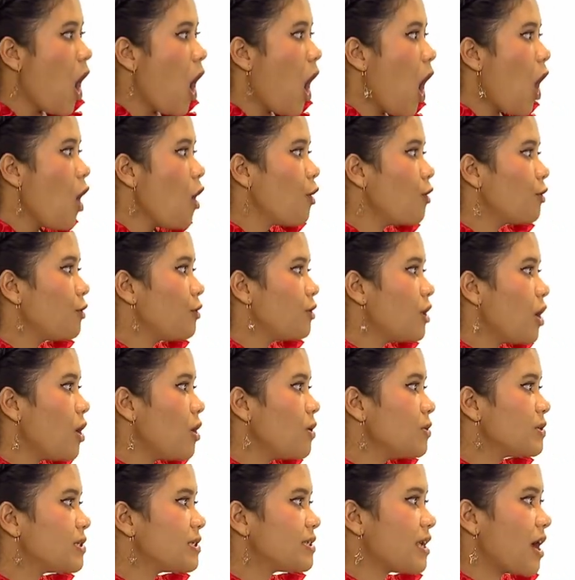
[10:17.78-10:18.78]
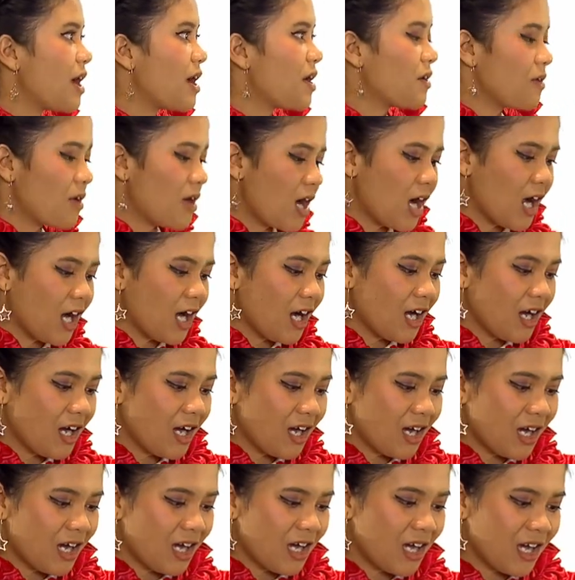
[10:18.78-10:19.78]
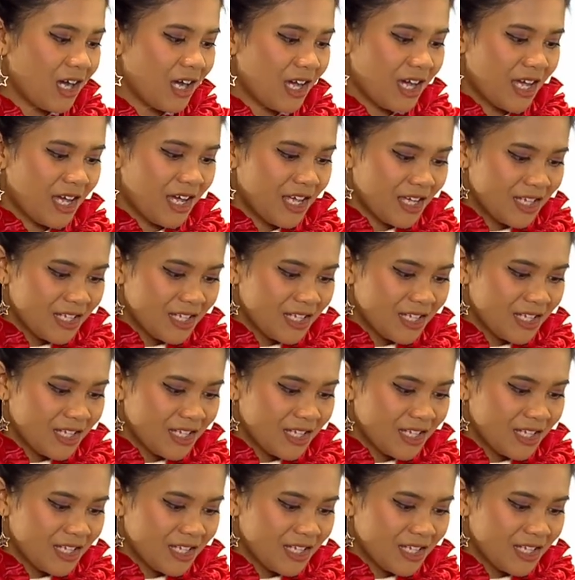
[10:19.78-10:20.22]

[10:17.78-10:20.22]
oh no, Sarah! What?